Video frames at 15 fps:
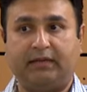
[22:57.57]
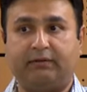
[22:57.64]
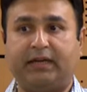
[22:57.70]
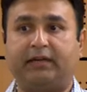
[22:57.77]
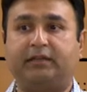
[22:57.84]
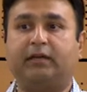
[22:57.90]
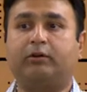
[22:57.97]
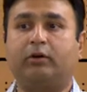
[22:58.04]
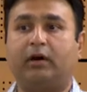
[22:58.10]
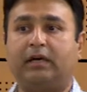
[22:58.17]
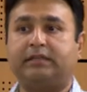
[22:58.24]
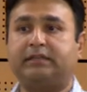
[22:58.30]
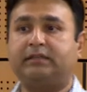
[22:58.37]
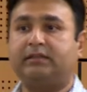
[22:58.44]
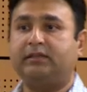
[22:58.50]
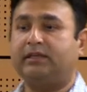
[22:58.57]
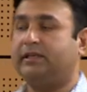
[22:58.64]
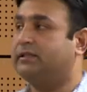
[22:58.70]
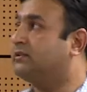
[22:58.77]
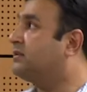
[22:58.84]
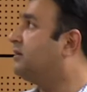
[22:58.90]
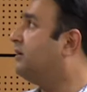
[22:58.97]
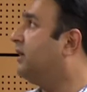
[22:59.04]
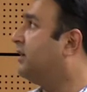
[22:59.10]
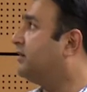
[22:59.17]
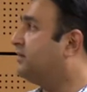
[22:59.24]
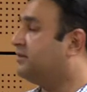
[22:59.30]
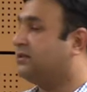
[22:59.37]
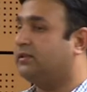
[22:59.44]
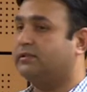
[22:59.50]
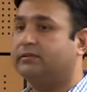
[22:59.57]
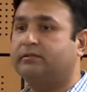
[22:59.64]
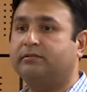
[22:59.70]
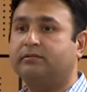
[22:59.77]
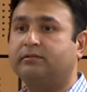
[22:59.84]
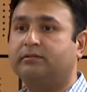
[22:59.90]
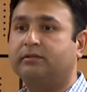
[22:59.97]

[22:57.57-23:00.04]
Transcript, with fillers: And the cost is lung disease